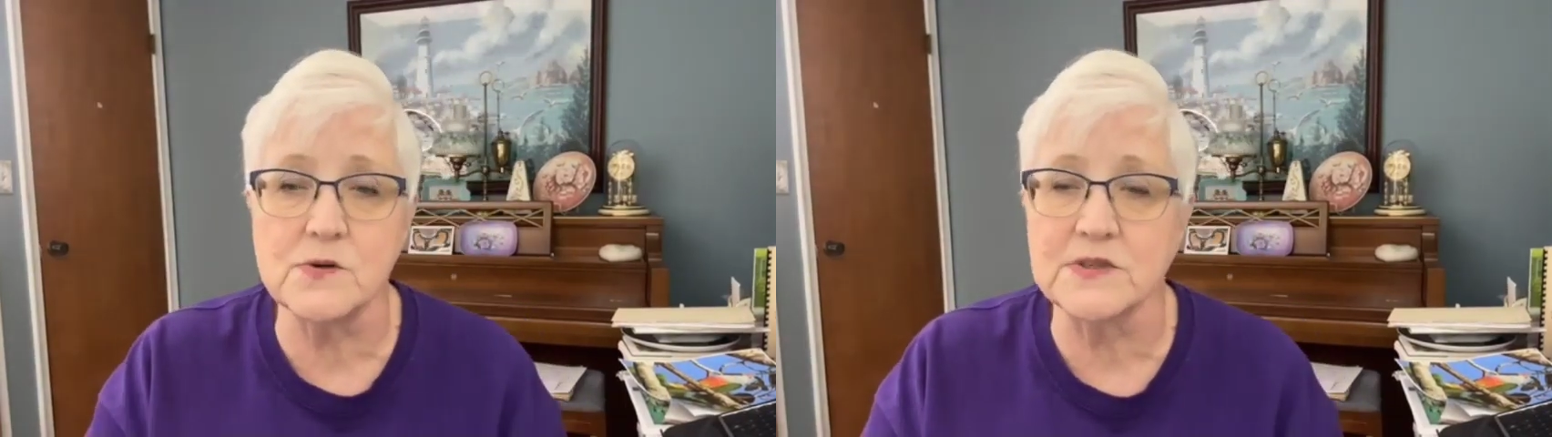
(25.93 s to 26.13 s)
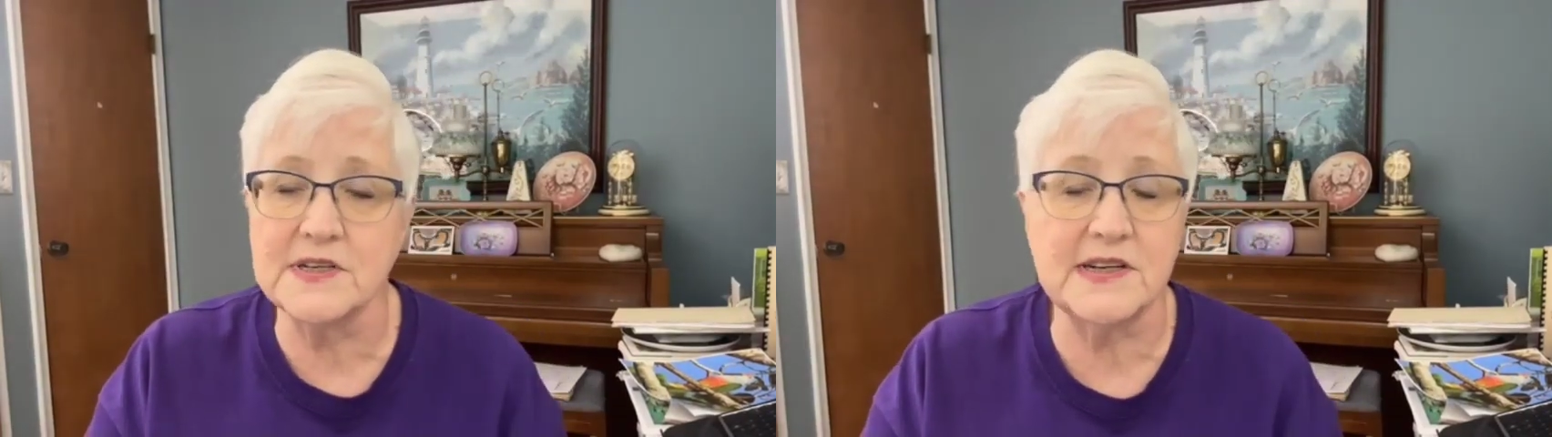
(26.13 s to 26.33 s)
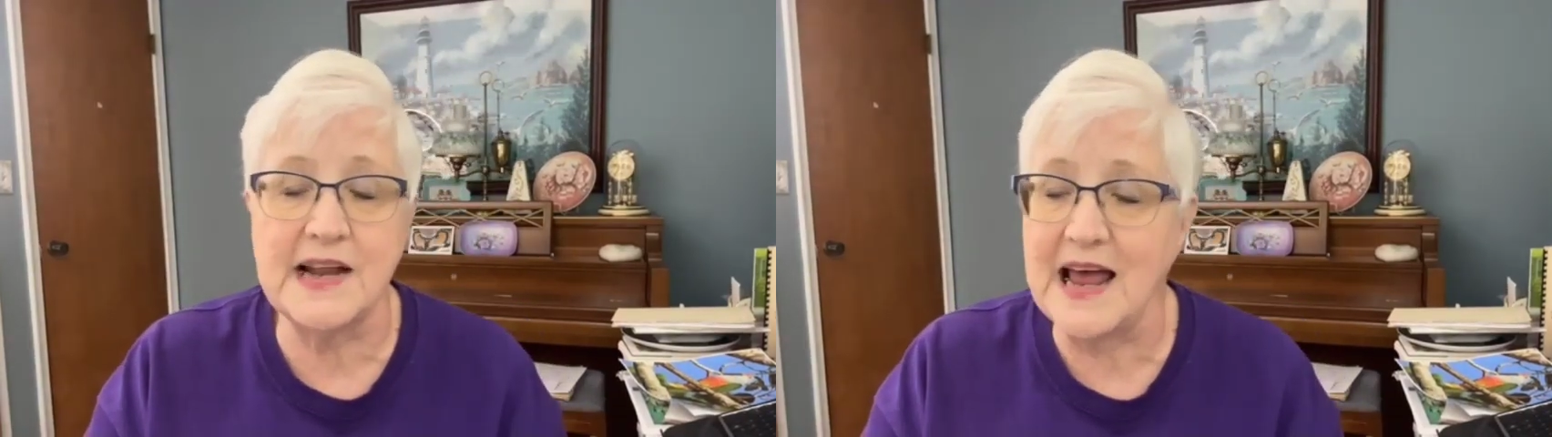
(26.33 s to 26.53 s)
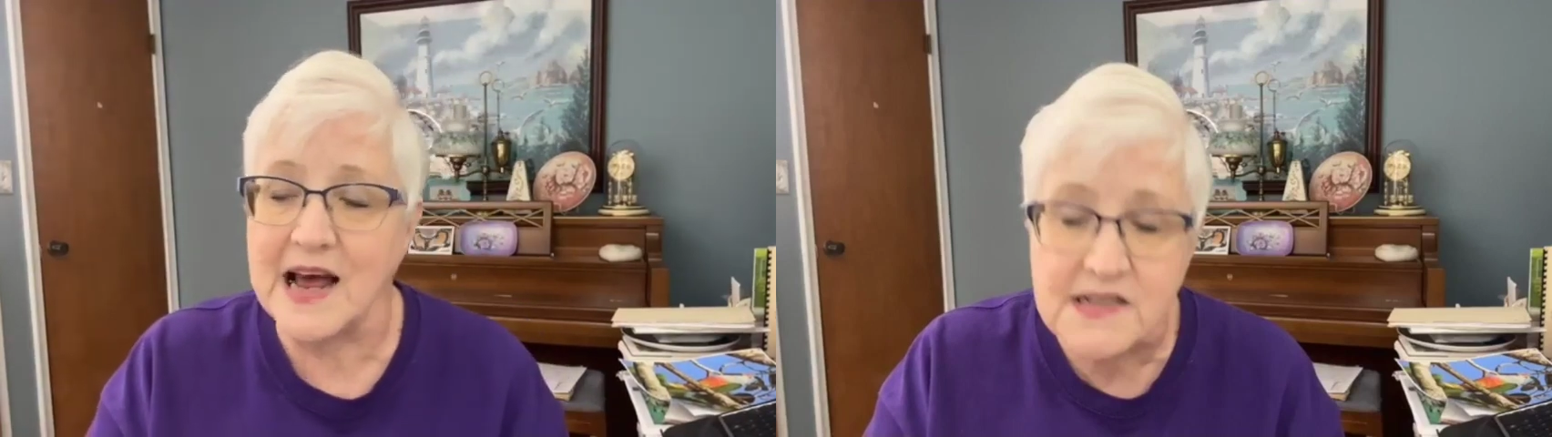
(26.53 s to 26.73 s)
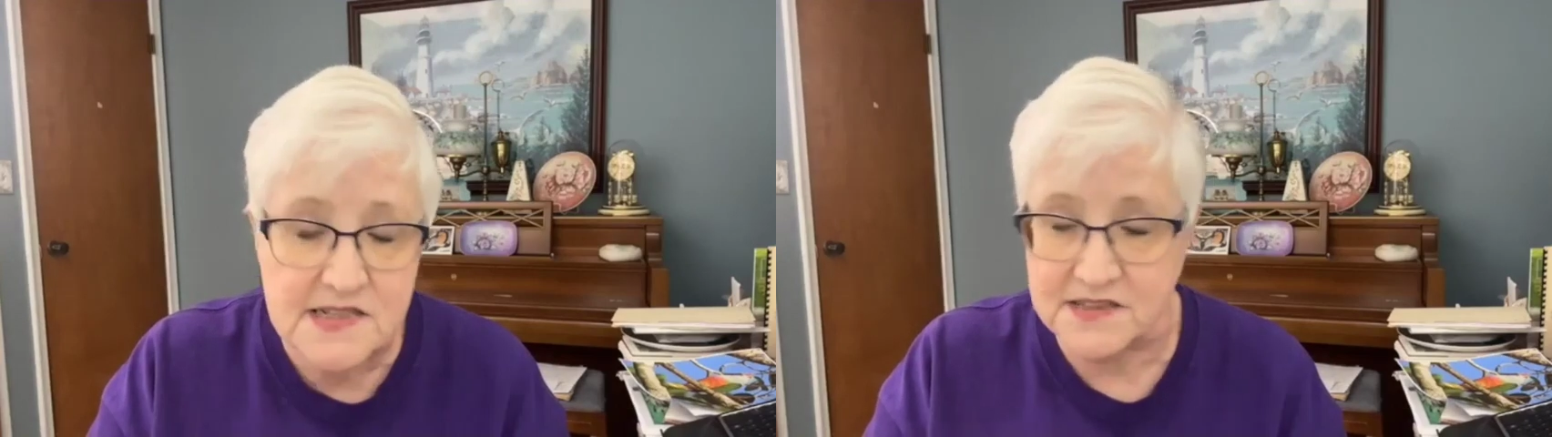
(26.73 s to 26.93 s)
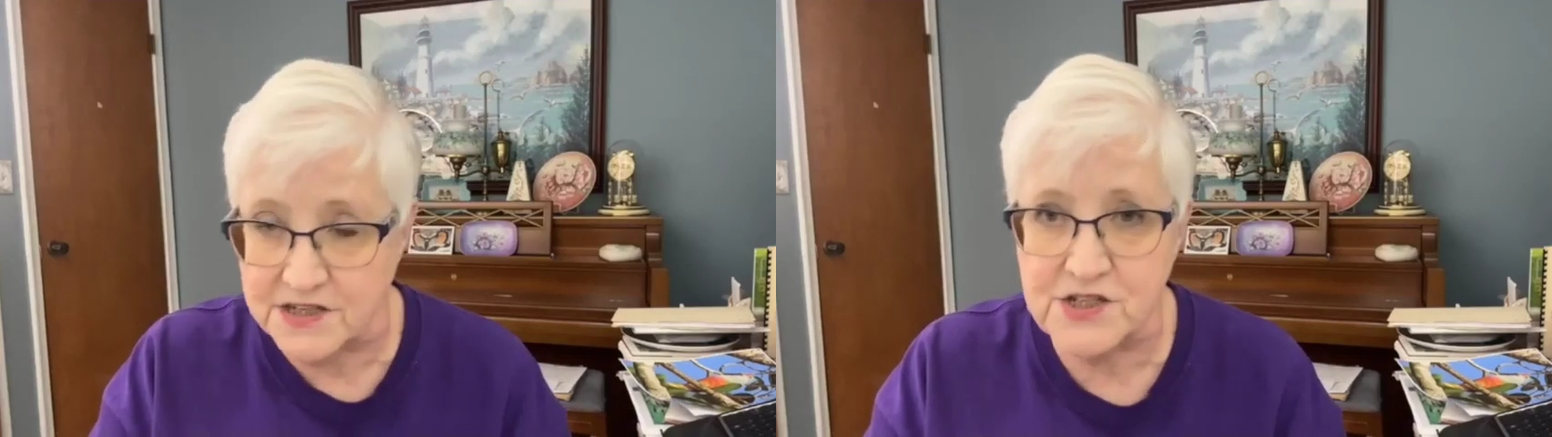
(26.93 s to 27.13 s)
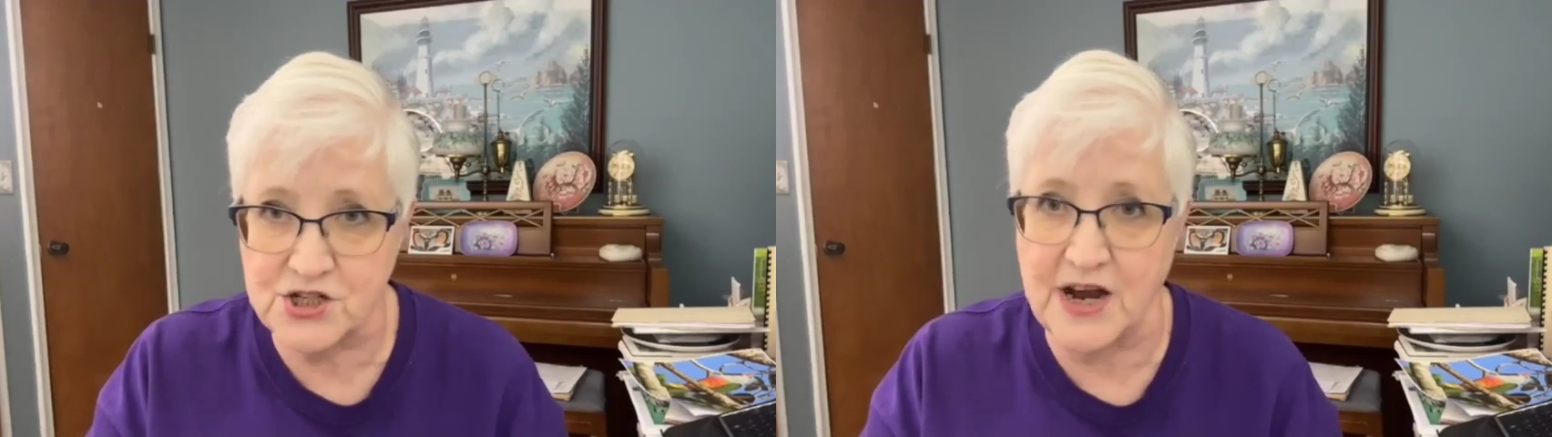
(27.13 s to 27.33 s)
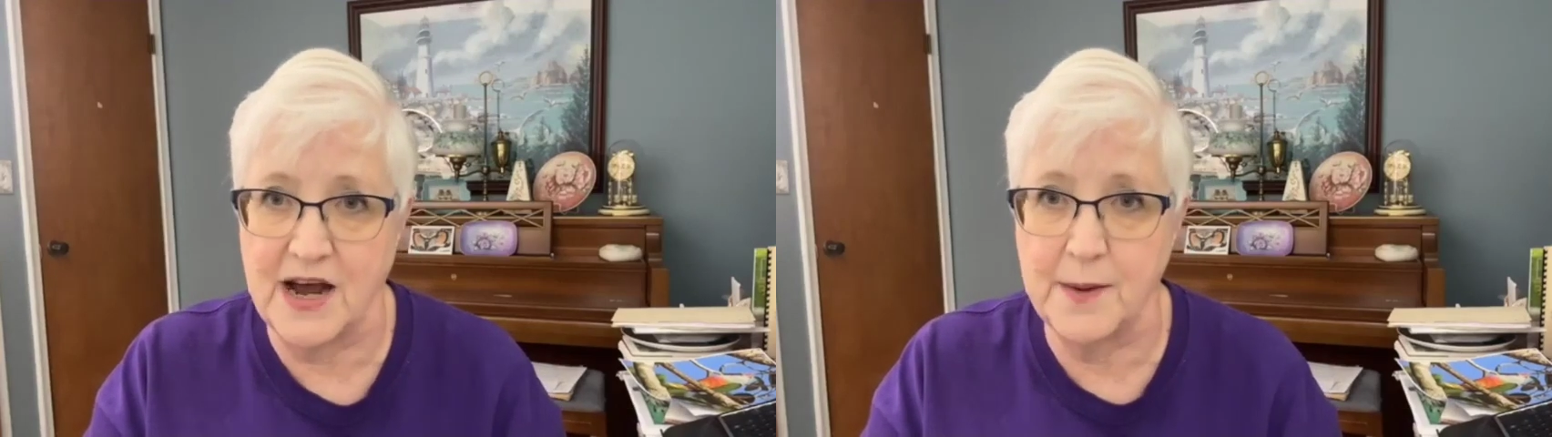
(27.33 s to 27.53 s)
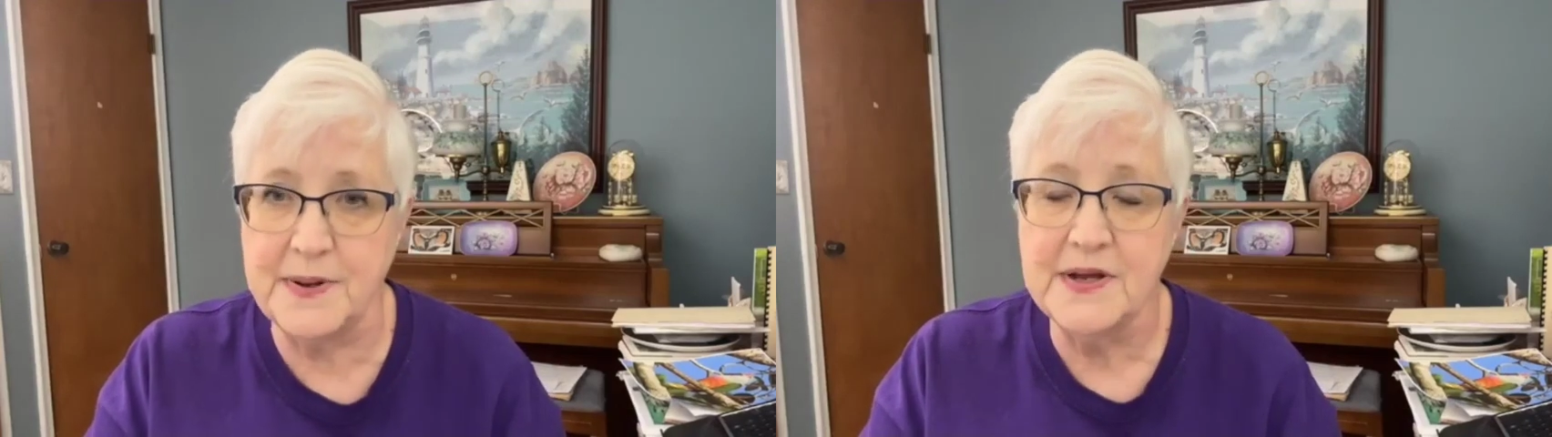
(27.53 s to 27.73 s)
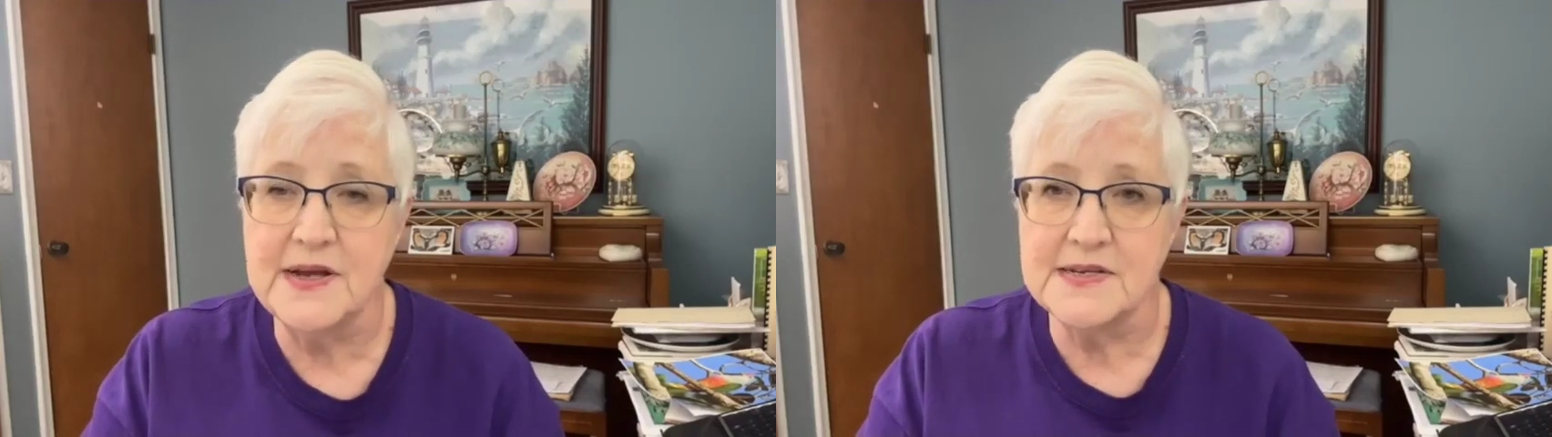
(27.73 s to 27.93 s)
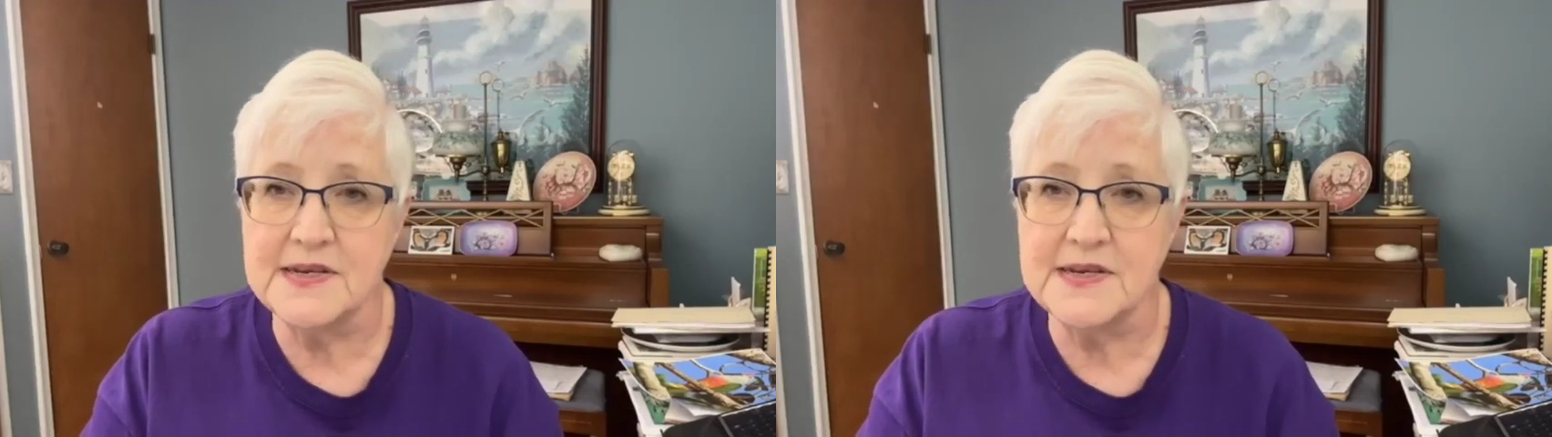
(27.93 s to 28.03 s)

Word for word: school did an excellent job.